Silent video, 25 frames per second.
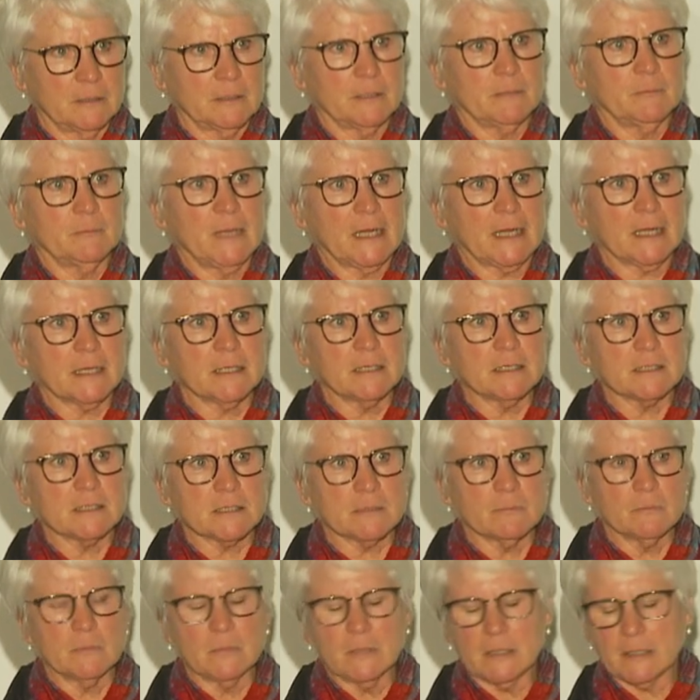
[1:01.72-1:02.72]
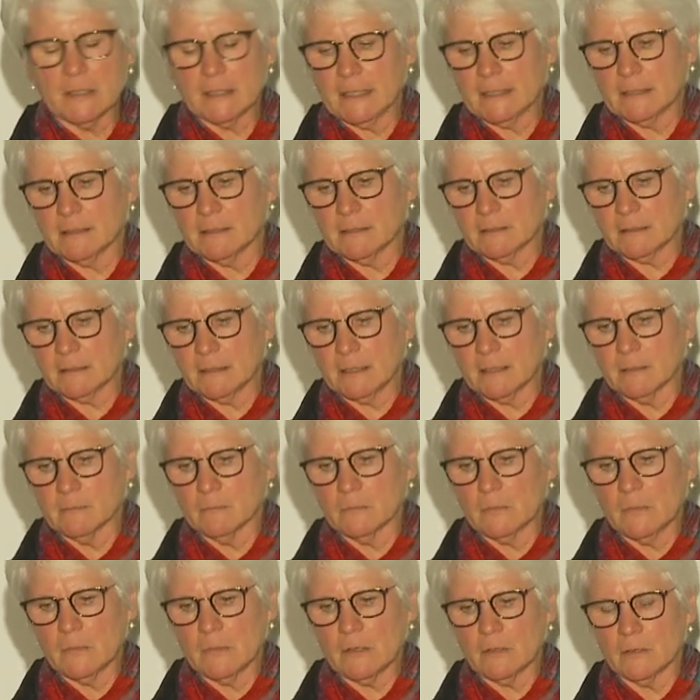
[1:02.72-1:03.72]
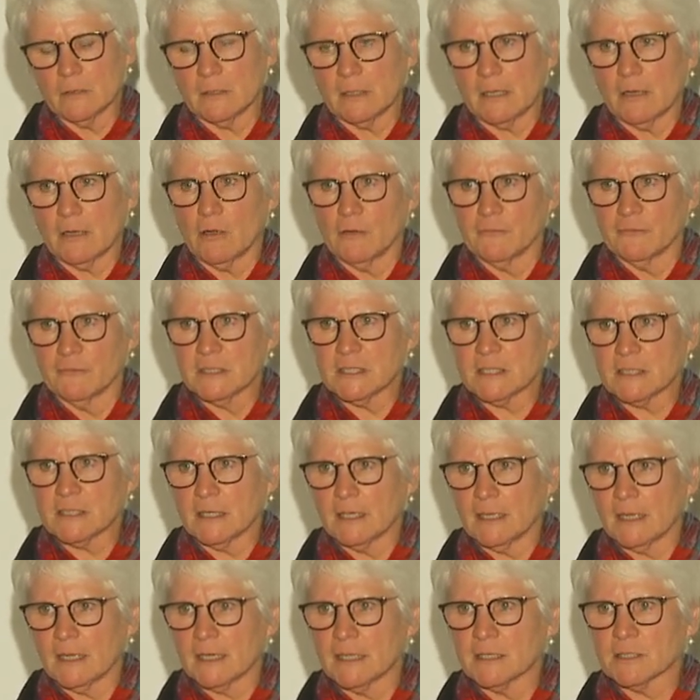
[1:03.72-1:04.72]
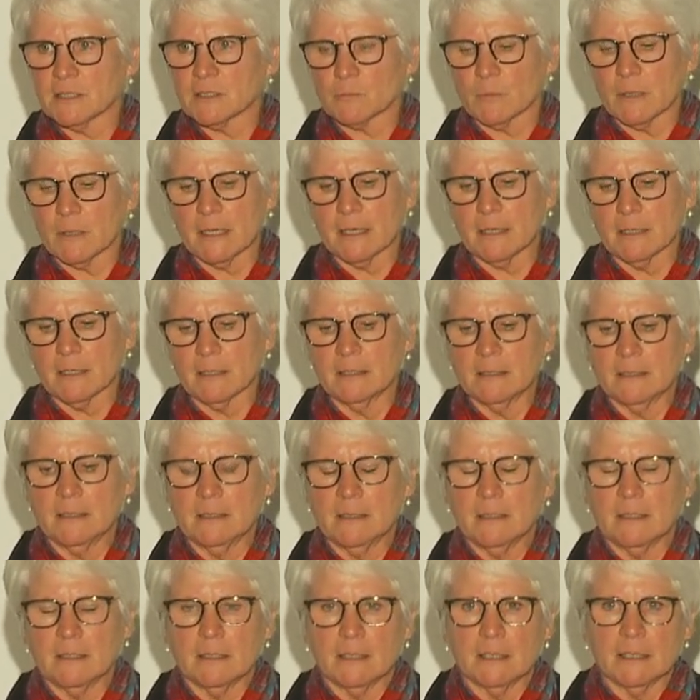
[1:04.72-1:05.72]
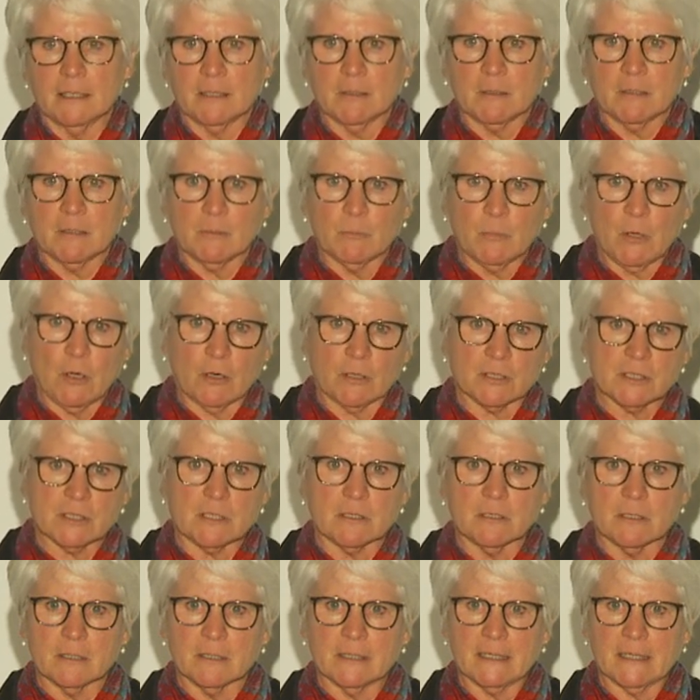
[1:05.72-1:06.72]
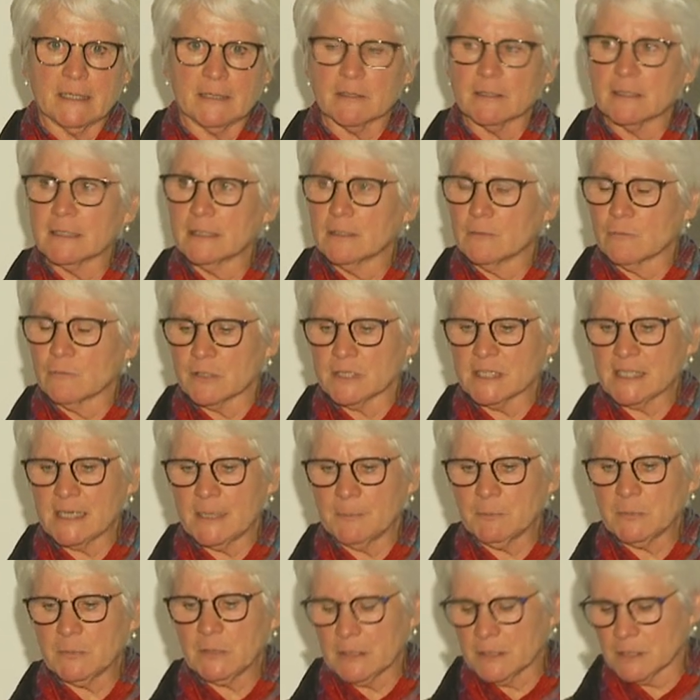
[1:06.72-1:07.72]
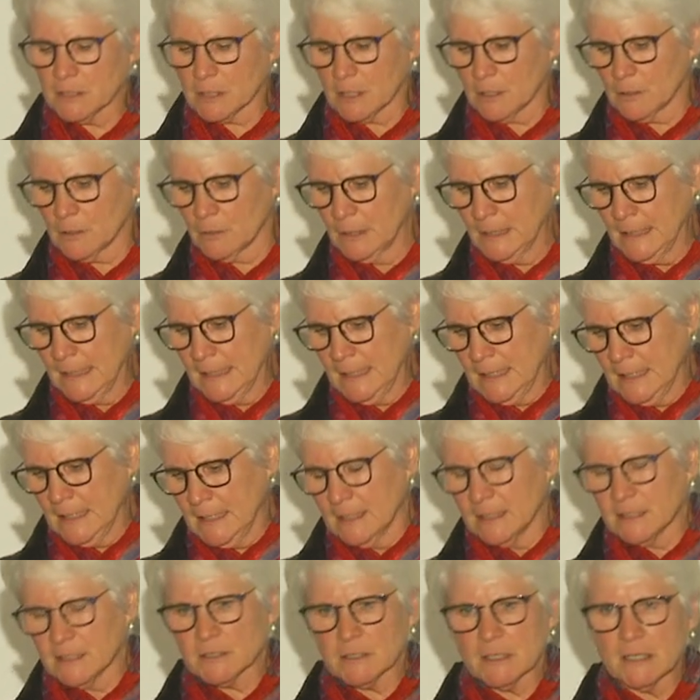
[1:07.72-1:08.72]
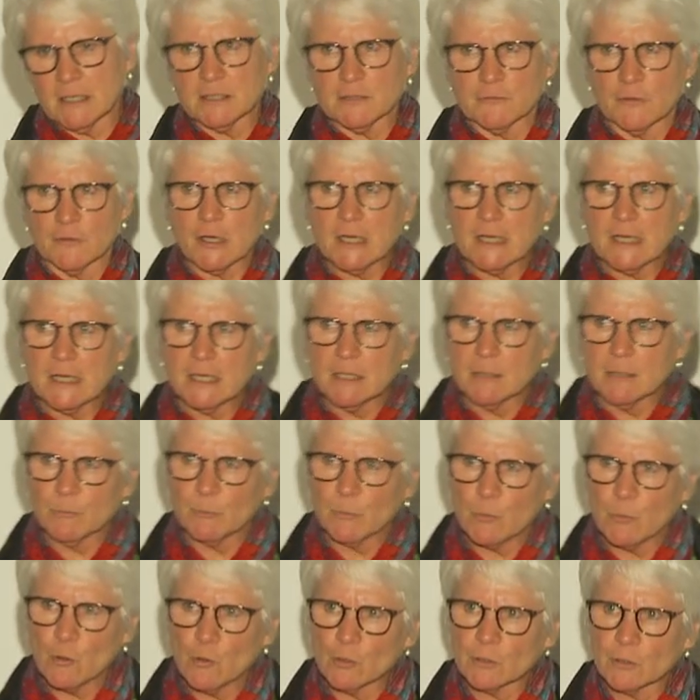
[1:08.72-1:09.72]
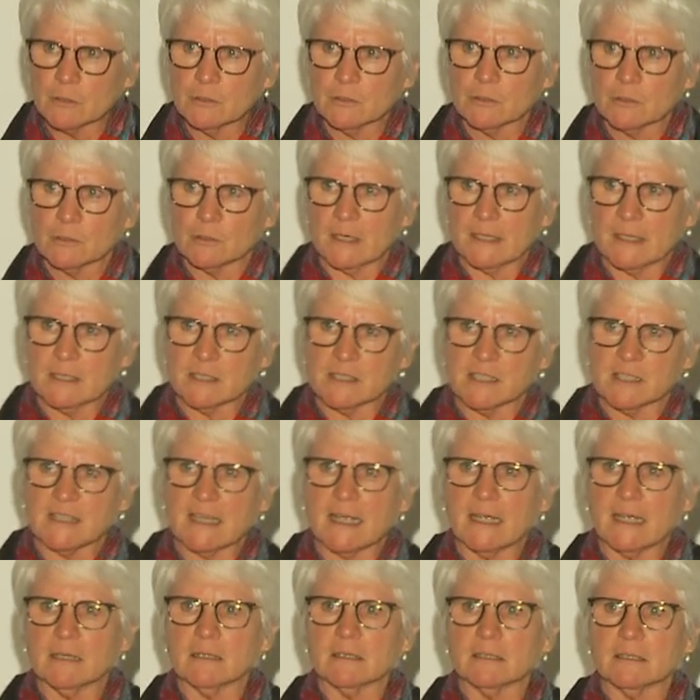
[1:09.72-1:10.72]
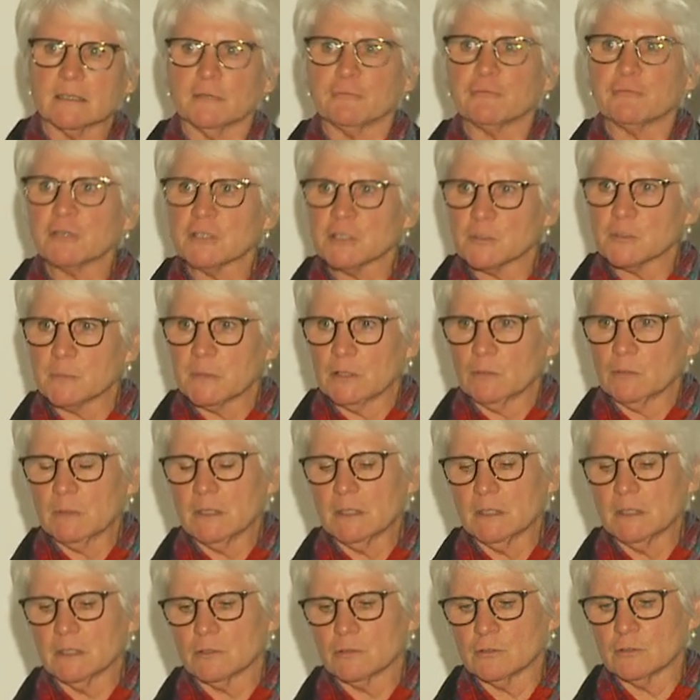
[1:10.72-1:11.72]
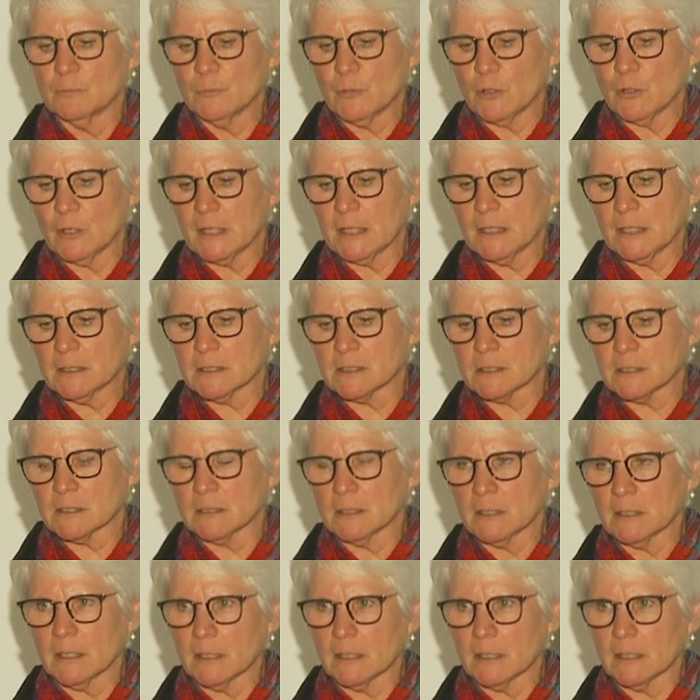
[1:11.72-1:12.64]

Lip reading: the mechanism that Harvesta has, where it blocks the ethylene receptor. So it's very important to understand the difference between the two products,